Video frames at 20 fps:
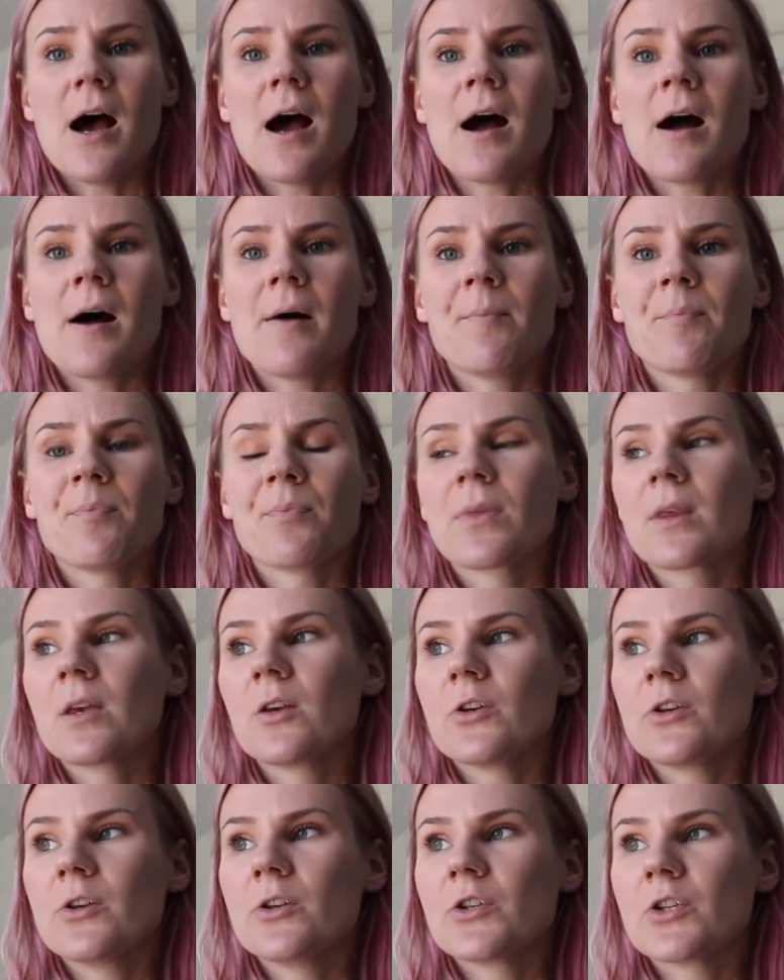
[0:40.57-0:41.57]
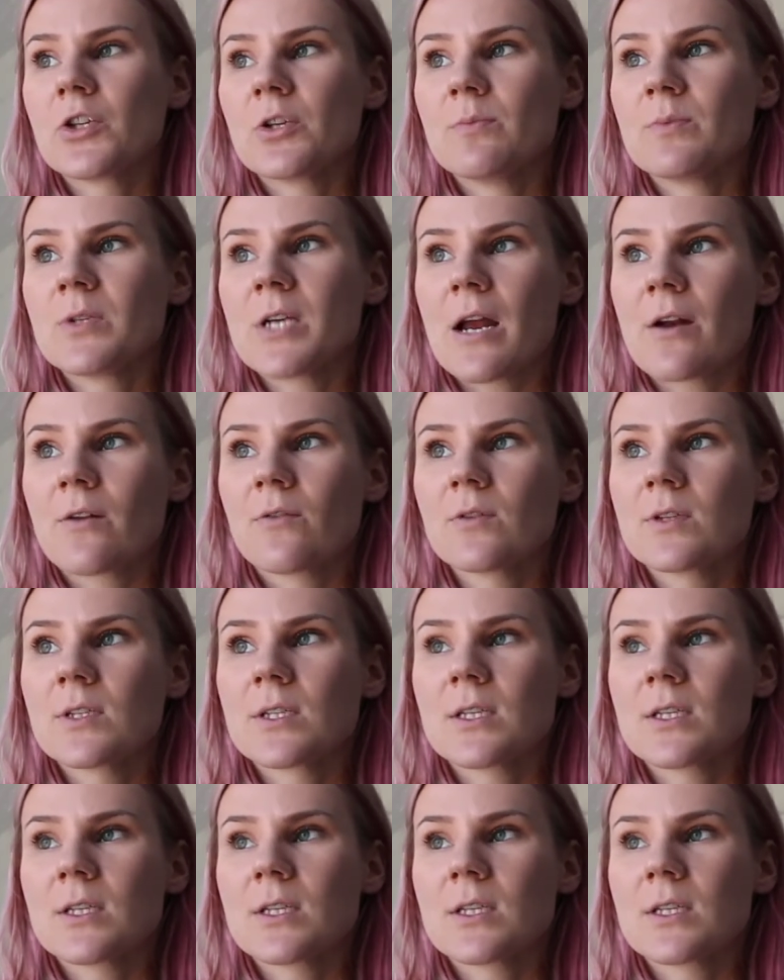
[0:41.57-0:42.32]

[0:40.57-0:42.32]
YouTube channels